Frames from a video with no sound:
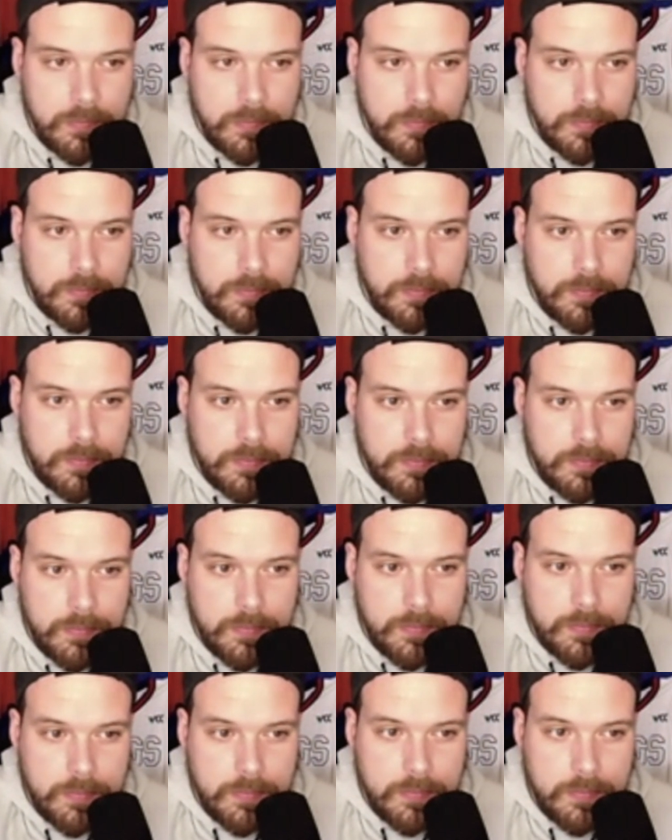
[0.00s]

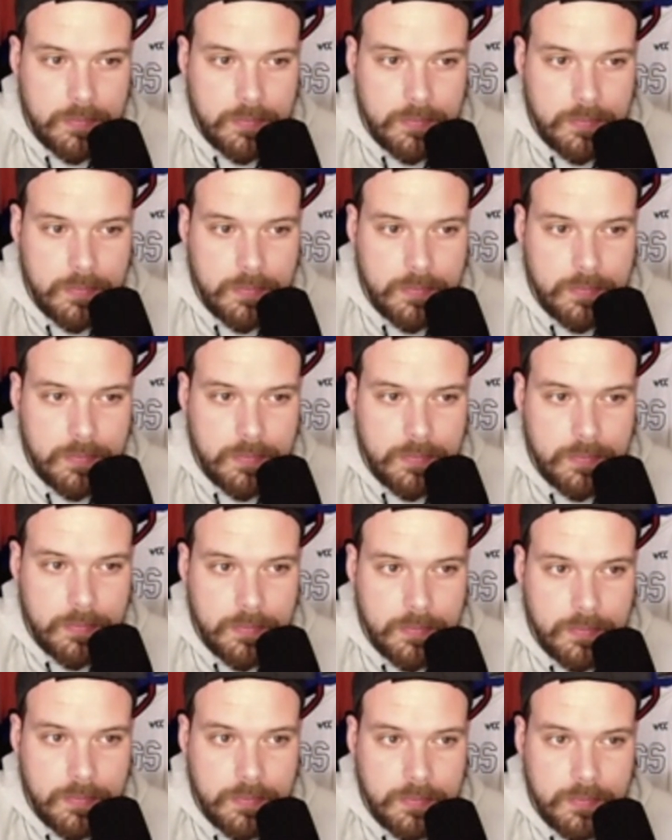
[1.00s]

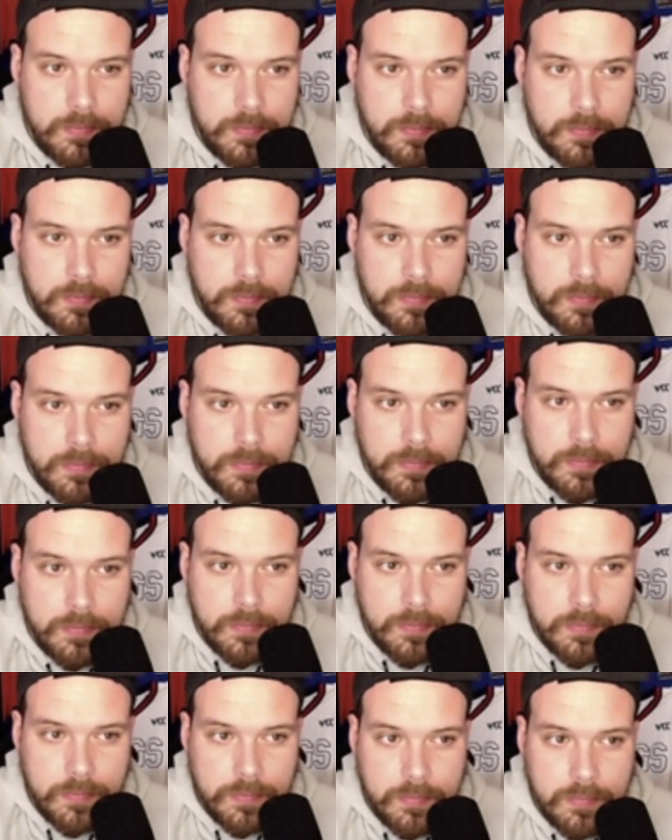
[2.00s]

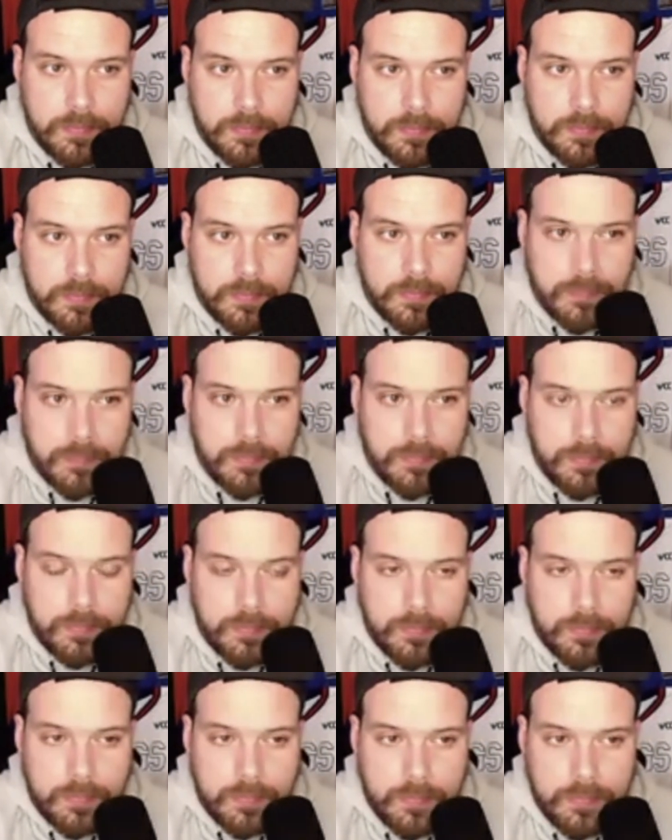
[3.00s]

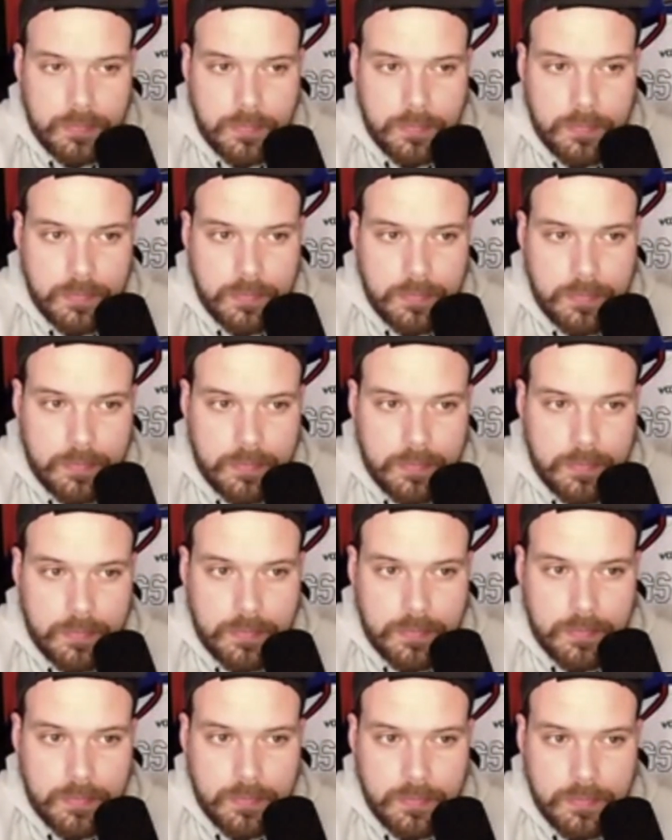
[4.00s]

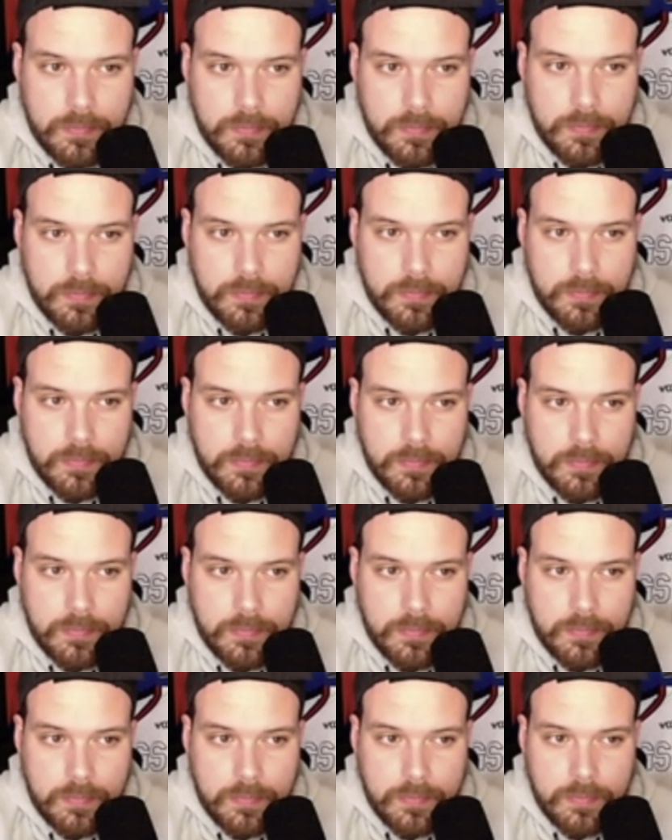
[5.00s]

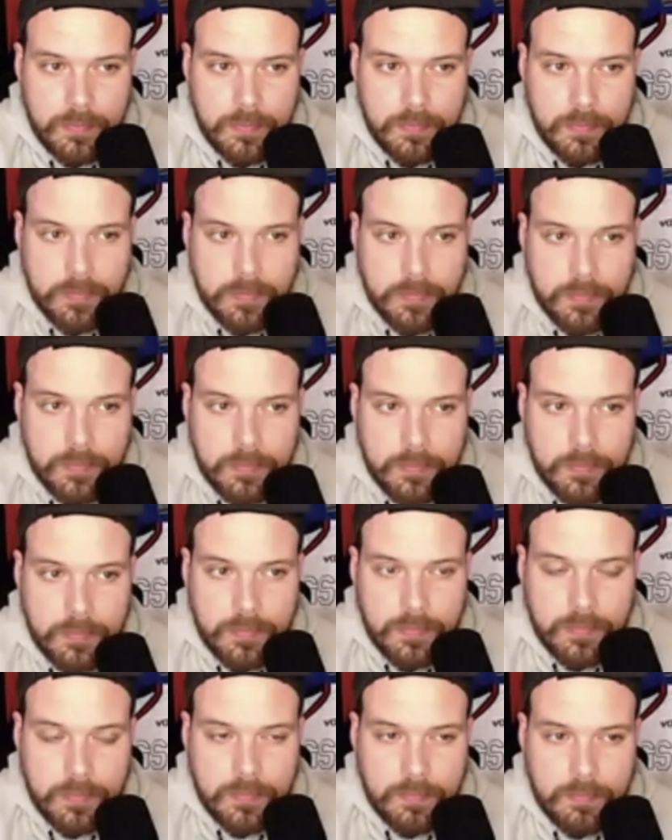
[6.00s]

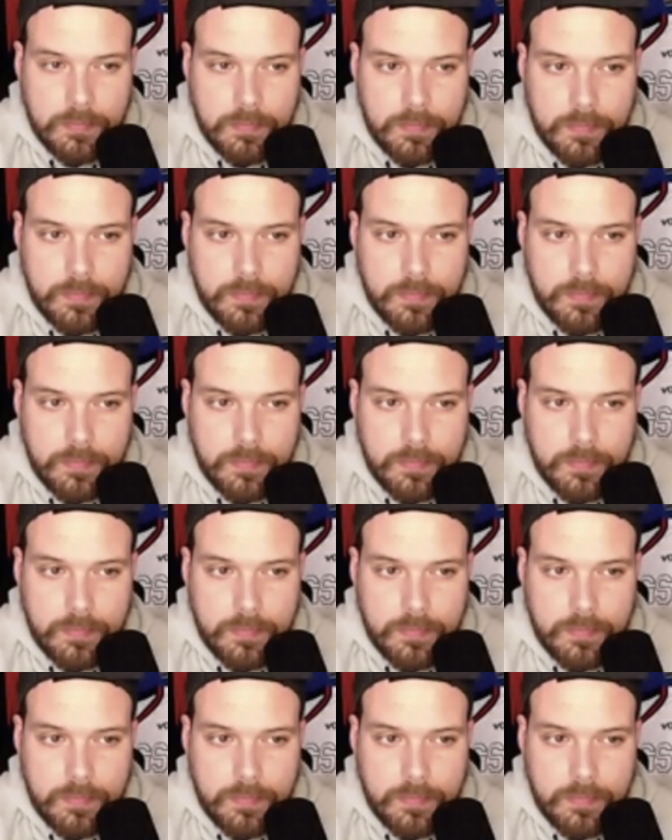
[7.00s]
No words are spoken by the person on screen.